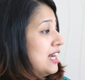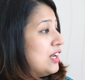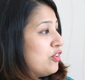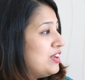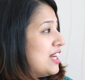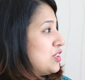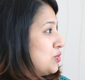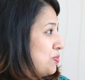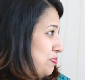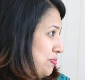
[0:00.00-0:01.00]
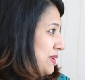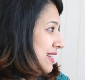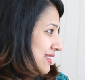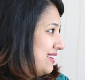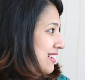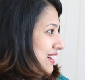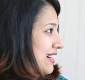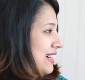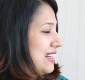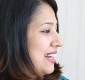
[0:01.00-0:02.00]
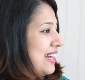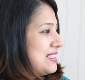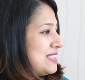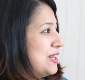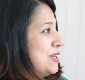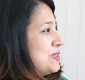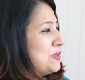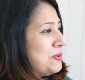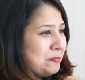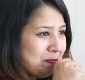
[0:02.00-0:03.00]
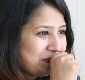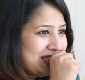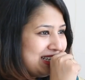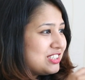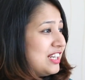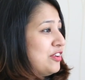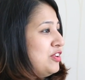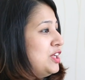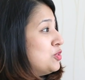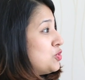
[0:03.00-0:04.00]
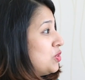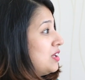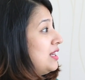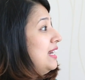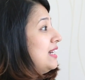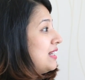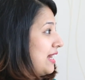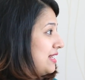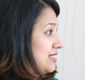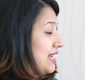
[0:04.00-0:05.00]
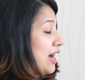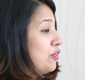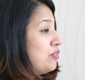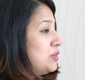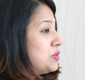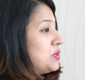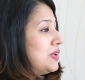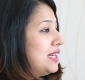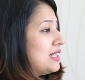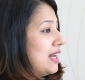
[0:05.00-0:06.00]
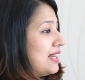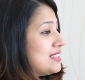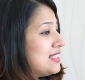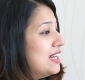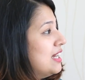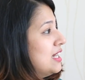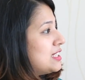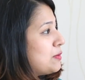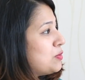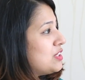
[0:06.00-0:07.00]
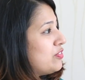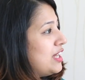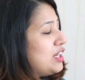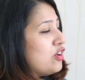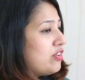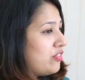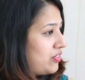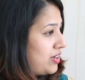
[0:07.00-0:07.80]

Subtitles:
Now we had to bring clients. So initially we used to create clients. How we used to create clients? Suppose if any of our